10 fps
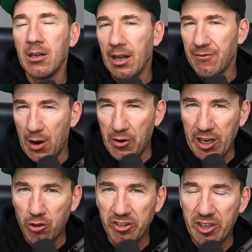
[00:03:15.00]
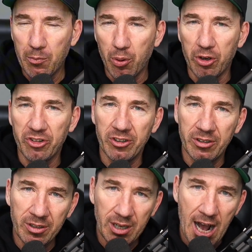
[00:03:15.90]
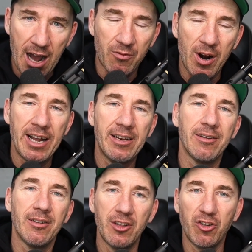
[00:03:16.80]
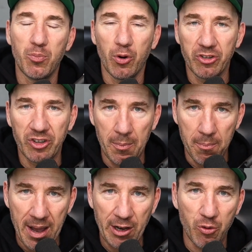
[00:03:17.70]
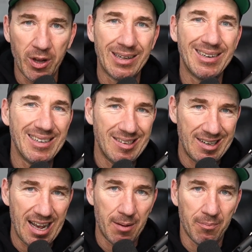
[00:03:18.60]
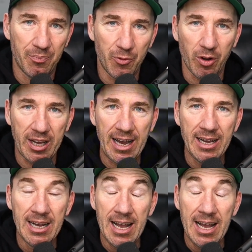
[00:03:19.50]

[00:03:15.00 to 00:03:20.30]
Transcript: very interesting person, I write this person a manual DM, okay?